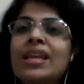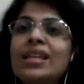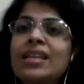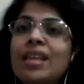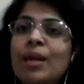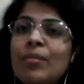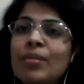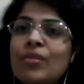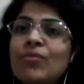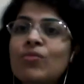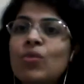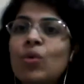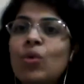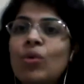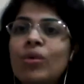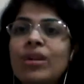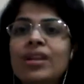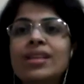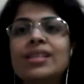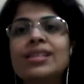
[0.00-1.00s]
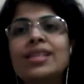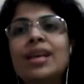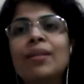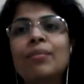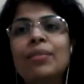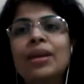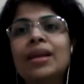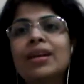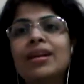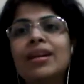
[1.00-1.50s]
Number four is
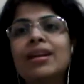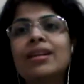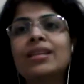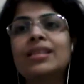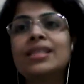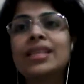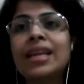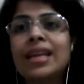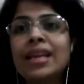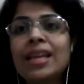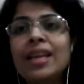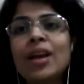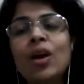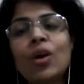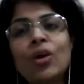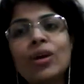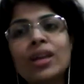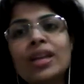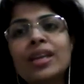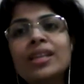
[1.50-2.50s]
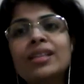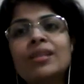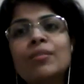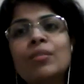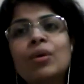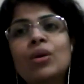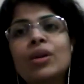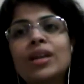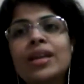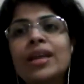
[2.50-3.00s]
Abhyanga. Daily oiling the
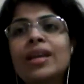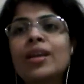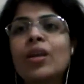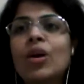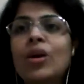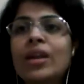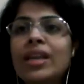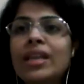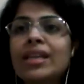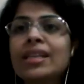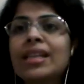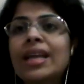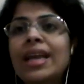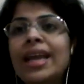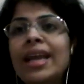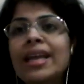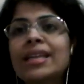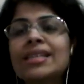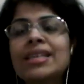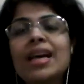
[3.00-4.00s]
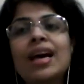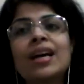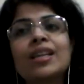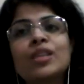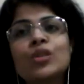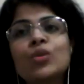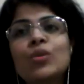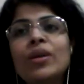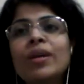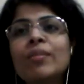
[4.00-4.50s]
body and oiling the head are
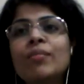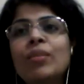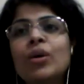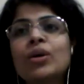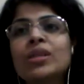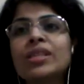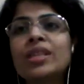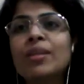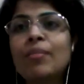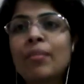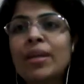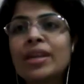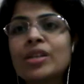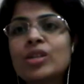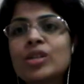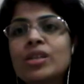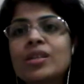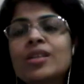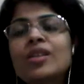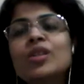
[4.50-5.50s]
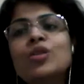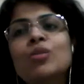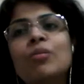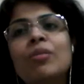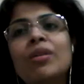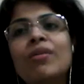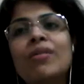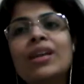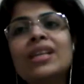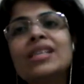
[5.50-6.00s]
two important measures to
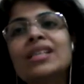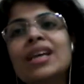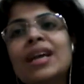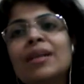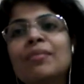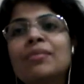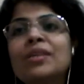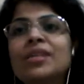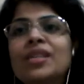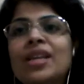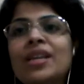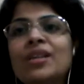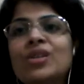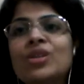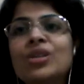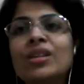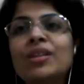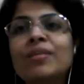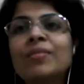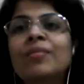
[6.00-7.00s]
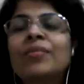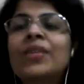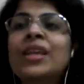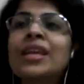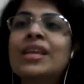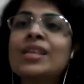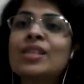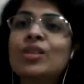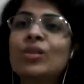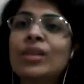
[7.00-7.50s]
prevent hypertension.
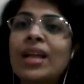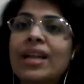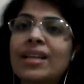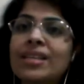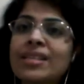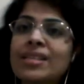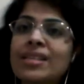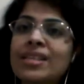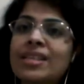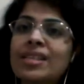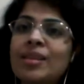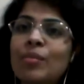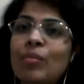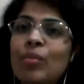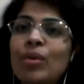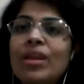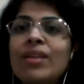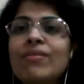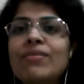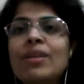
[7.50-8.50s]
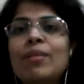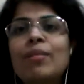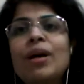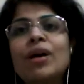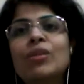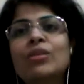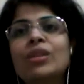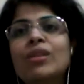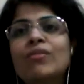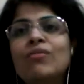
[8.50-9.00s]
So, that is it in brief
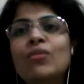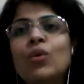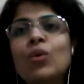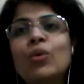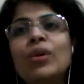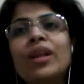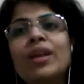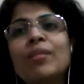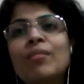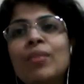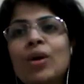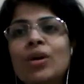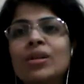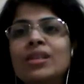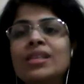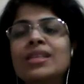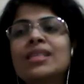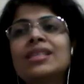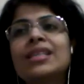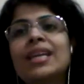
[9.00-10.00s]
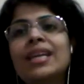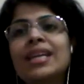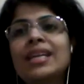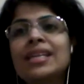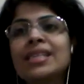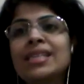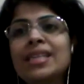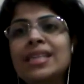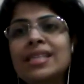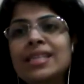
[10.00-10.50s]
about the four important and
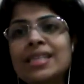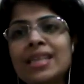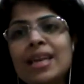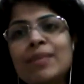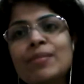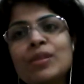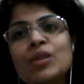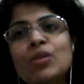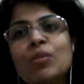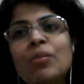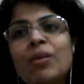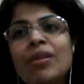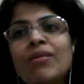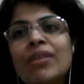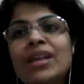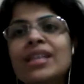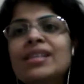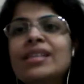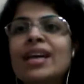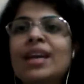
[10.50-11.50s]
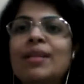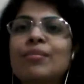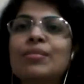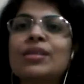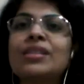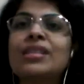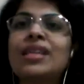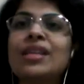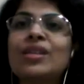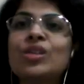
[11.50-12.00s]
easy steps to prevent
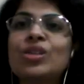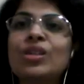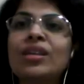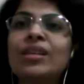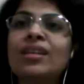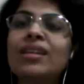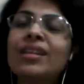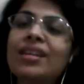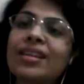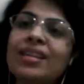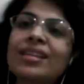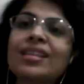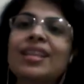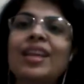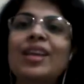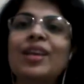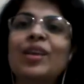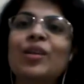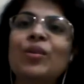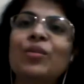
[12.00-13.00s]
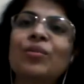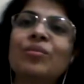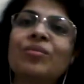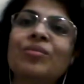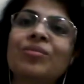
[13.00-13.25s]
hypertension. Thank you.